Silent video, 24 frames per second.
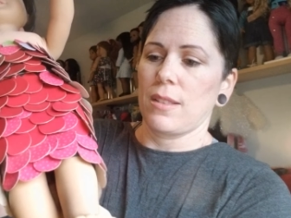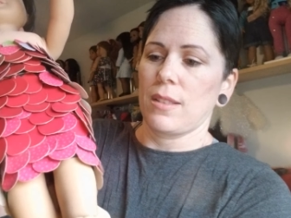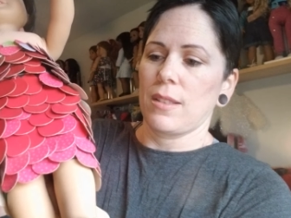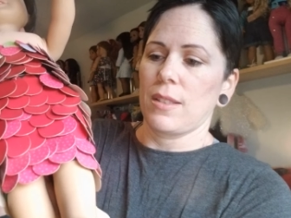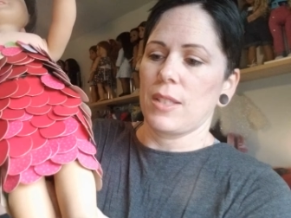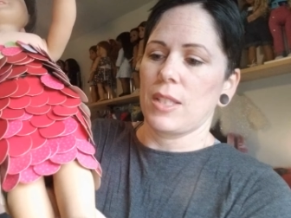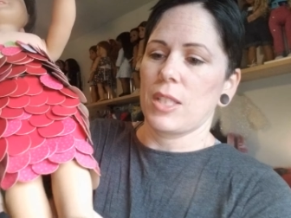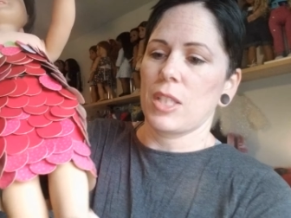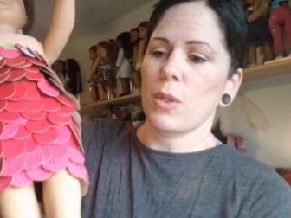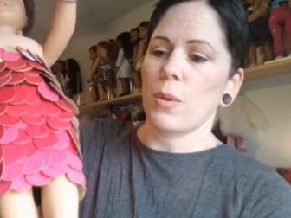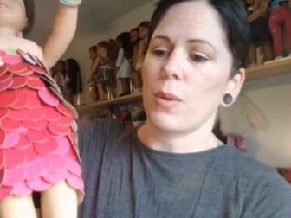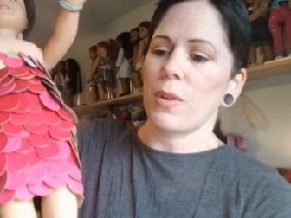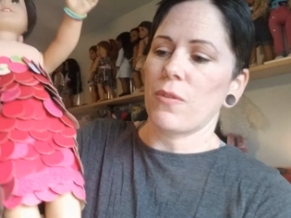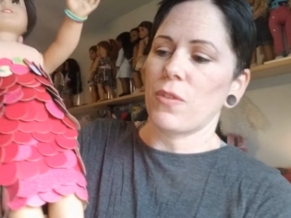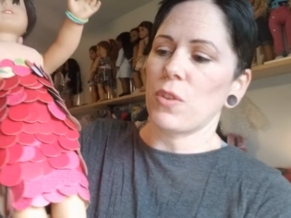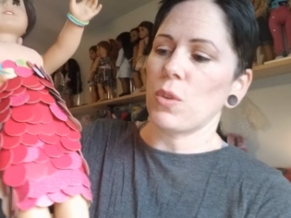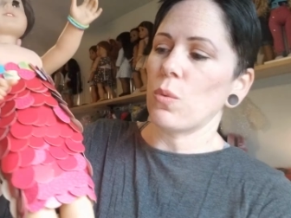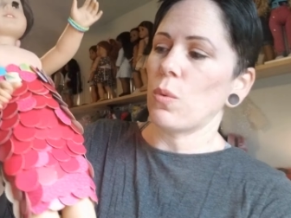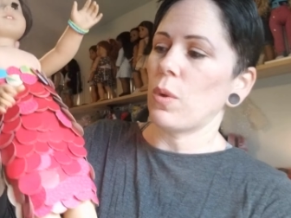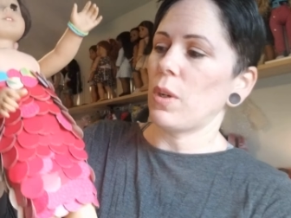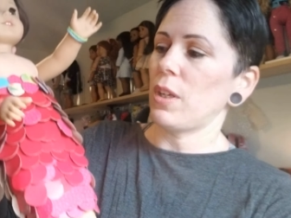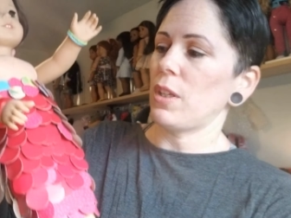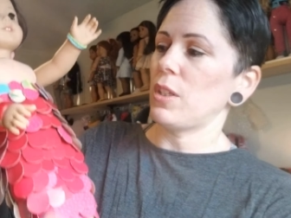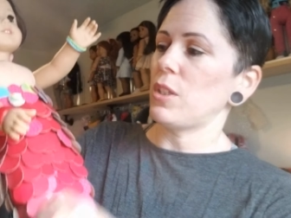So if you
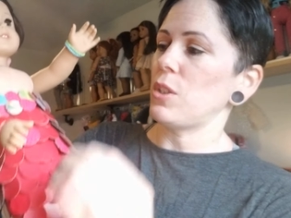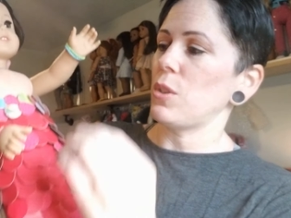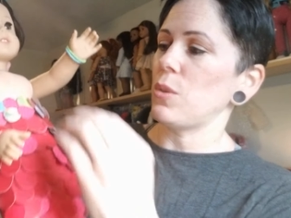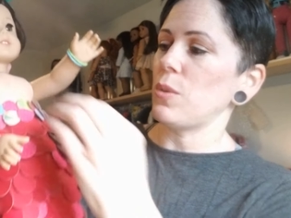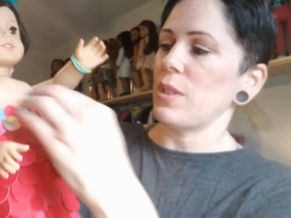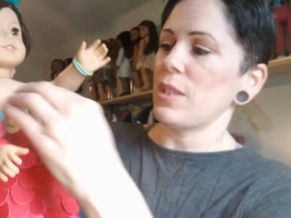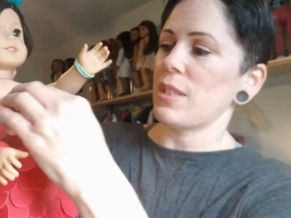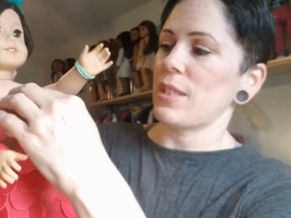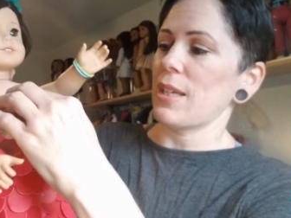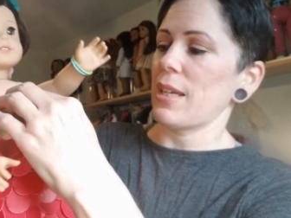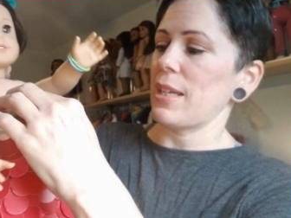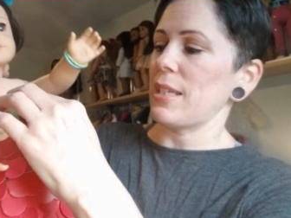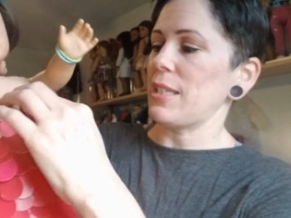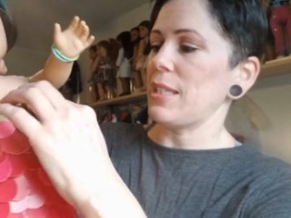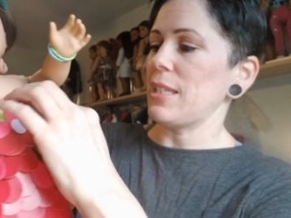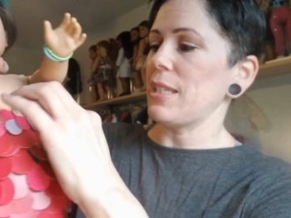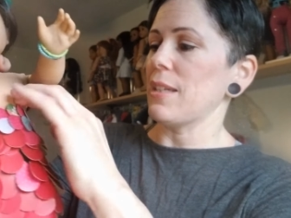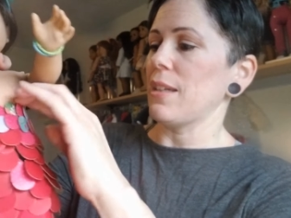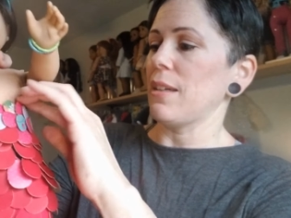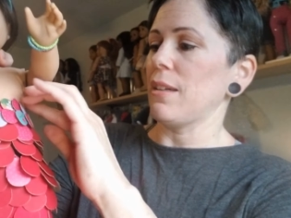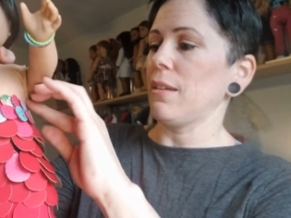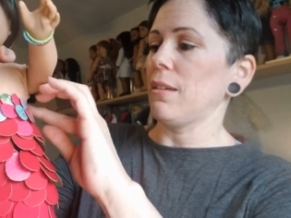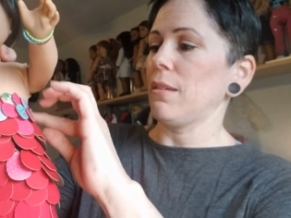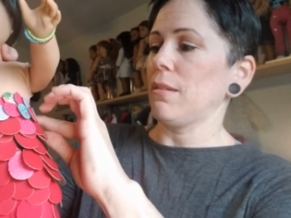want to do this
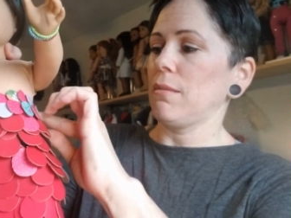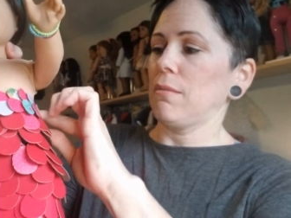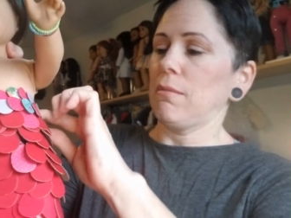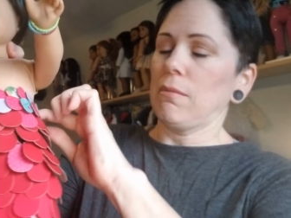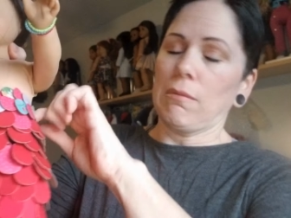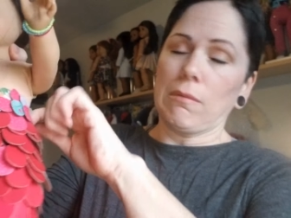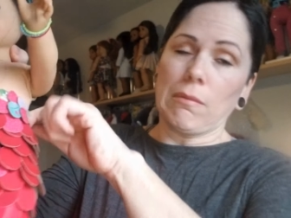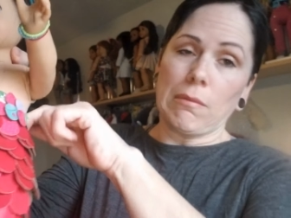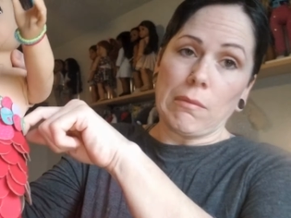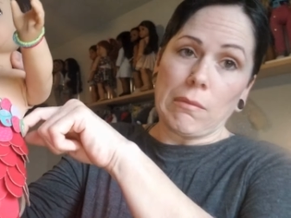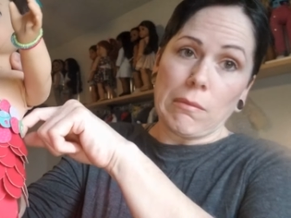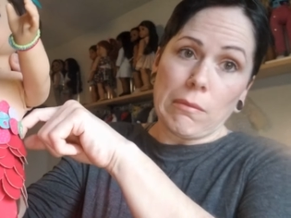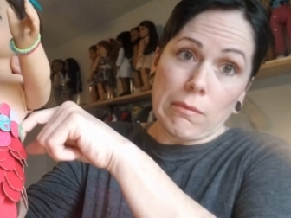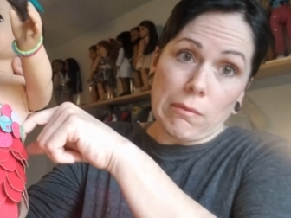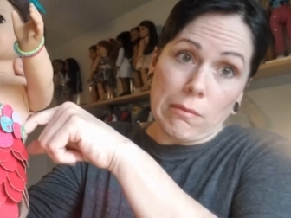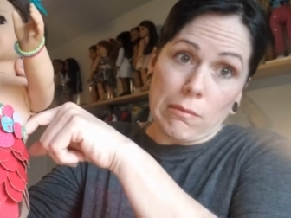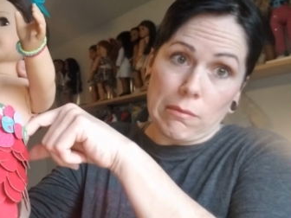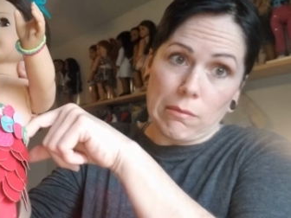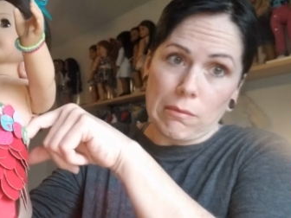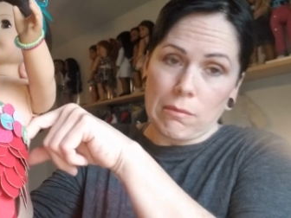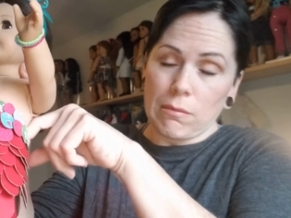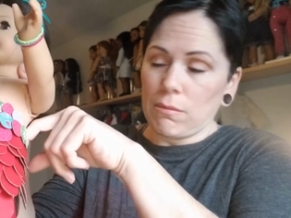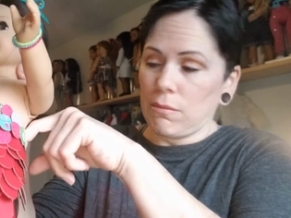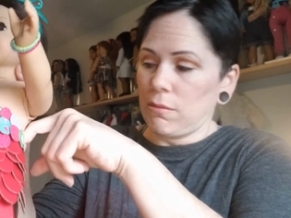idea,
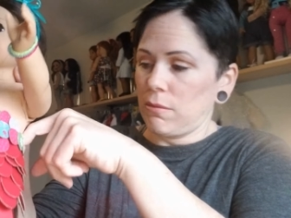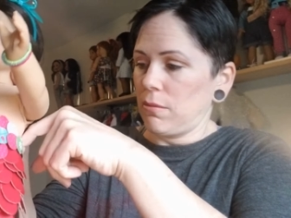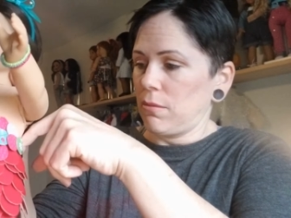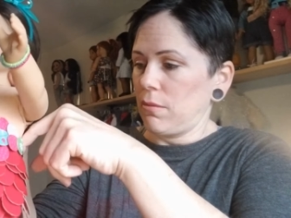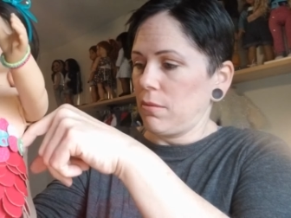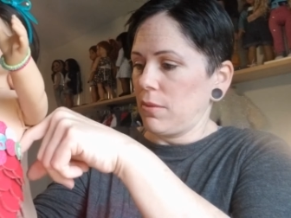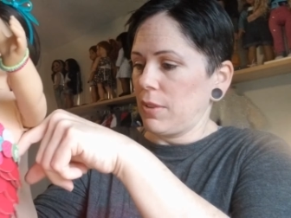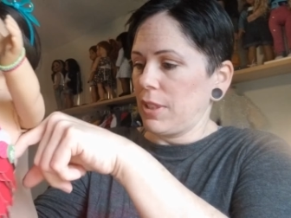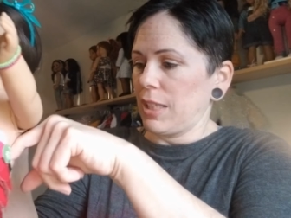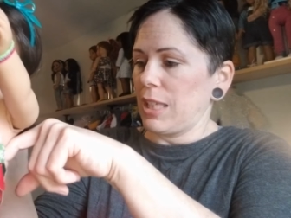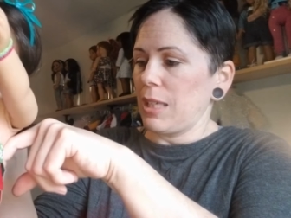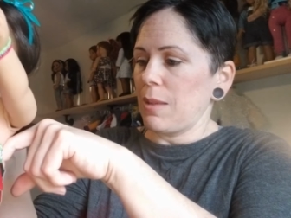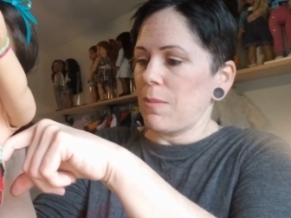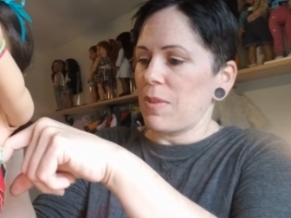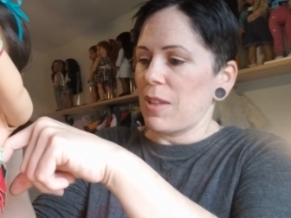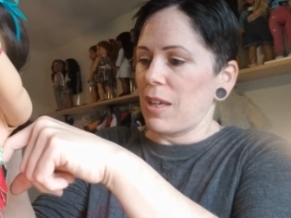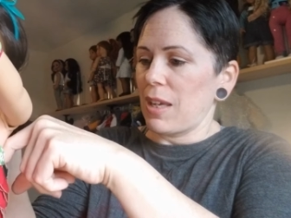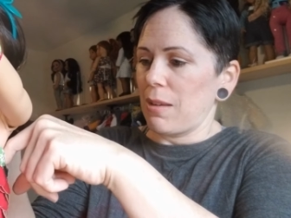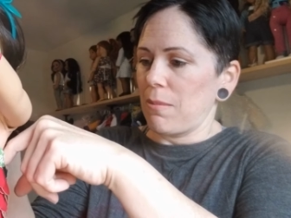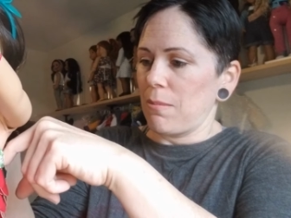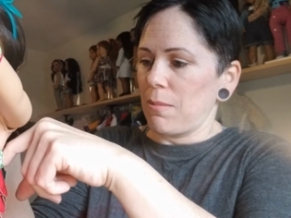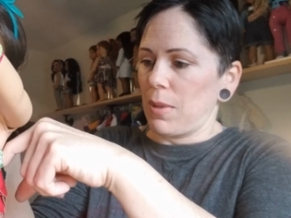keep that in